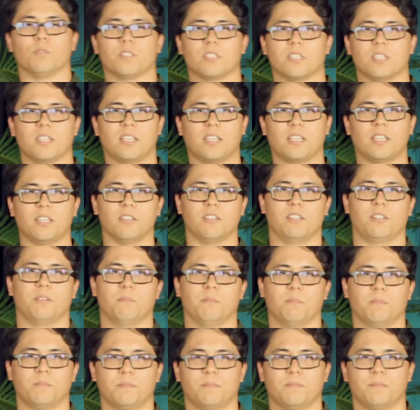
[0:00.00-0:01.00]
was going to kill
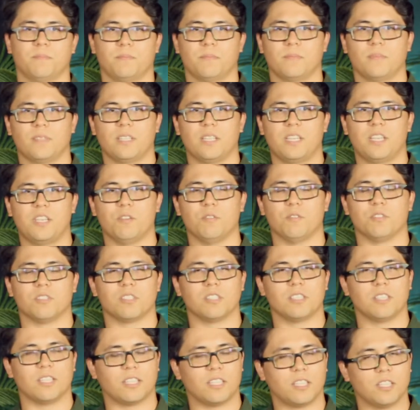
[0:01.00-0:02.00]
him. He was
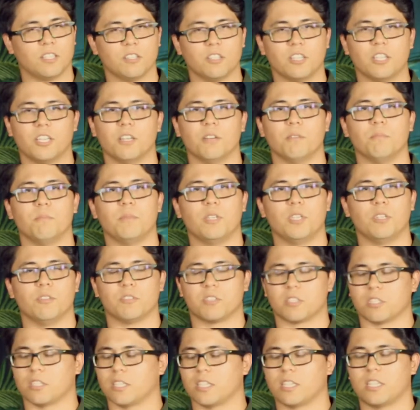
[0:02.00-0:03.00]
going to kill him. He
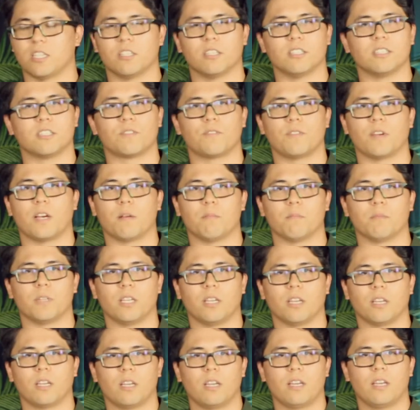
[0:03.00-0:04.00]
was going to kill his
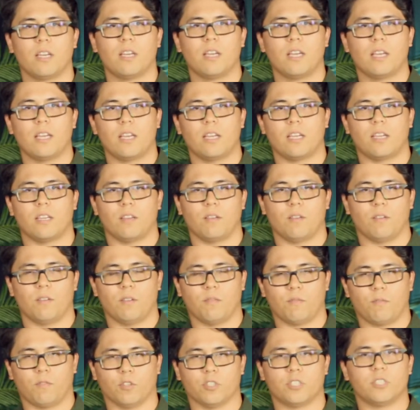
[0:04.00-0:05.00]
family
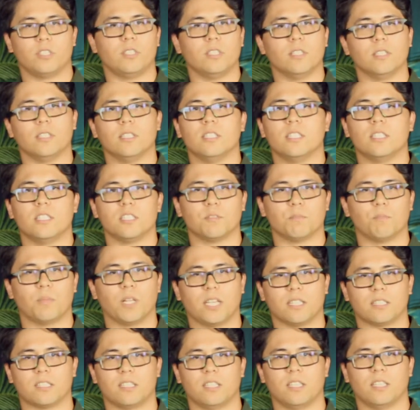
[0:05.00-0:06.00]
for stealing his
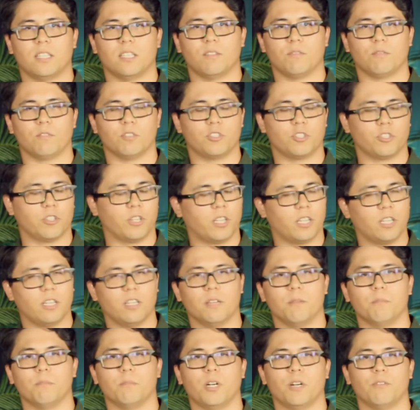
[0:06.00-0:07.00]
blessing and for tricking
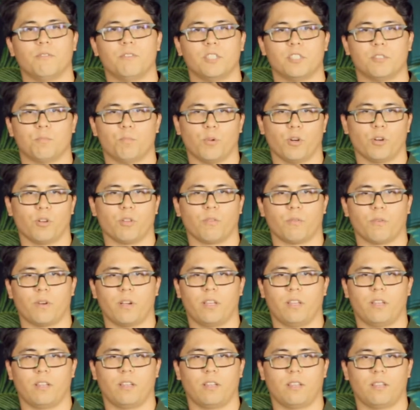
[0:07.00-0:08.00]
him of his
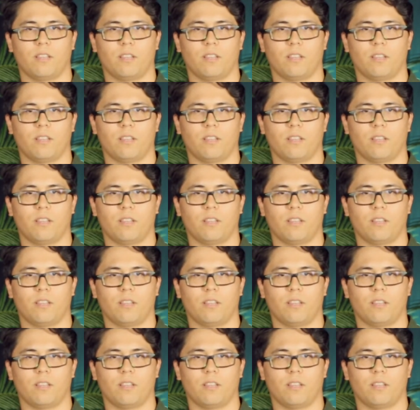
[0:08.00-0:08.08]
birthright.